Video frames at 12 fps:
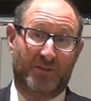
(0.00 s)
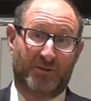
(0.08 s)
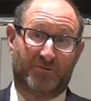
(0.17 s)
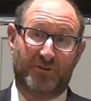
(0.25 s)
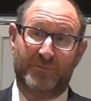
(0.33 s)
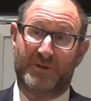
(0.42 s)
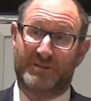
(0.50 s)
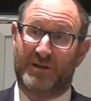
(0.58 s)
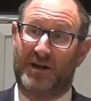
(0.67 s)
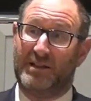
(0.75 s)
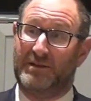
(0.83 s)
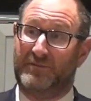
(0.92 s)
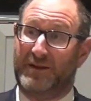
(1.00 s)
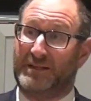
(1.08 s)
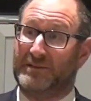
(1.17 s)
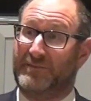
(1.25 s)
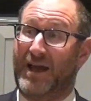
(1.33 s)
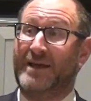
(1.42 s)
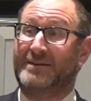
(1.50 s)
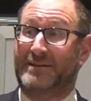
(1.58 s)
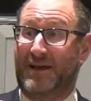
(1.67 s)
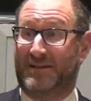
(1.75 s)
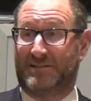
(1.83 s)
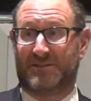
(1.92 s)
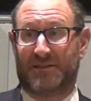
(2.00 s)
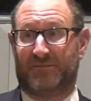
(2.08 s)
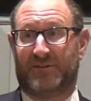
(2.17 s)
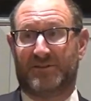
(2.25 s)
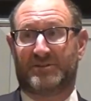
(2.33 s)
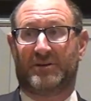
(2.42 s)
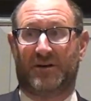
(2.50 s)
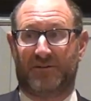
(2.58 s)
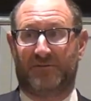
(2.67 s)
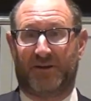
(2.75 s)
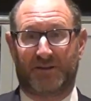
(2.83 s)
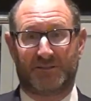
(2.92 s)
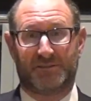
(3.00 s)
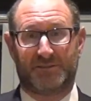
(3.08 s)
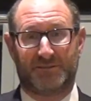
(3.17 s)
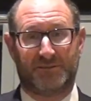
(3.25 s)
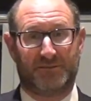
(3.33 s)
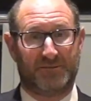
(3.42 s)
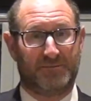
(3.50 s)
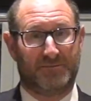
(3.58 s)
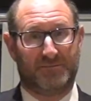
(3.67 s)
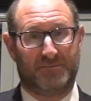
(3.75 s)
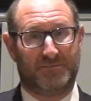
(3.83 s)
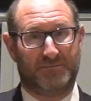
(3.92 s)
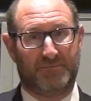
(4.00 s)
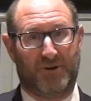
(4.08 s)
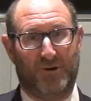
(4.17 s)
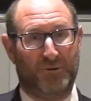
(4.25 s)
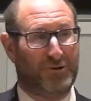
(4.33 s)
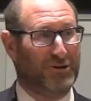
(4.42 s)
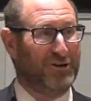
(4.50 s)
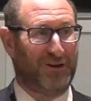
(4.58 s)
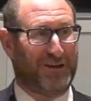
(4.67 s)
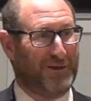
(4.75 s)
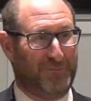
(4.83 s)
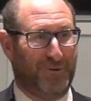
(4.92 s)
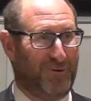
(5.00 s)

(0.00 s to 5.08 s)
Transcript: The treatment is highly effective and it has significant side effects. Oh good, I get